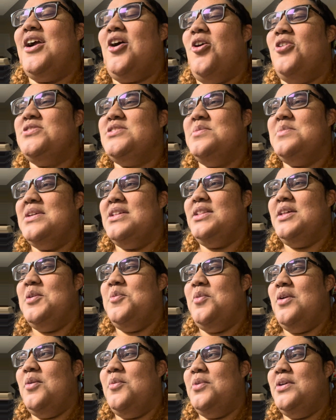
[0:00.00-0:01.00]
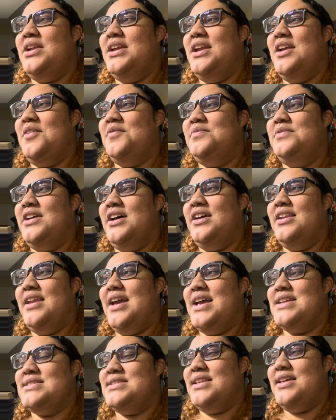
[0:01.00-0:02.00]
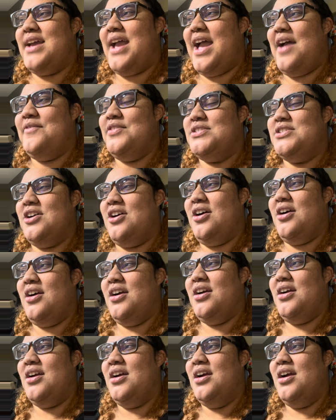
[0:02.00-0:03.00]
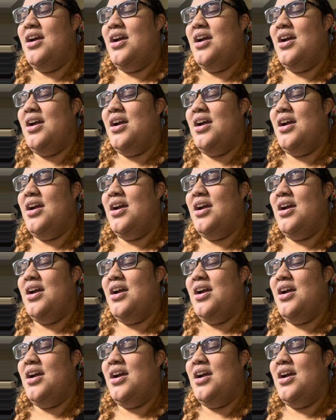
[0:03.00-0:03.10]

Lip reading: ultimately, what would he have done as the Avatar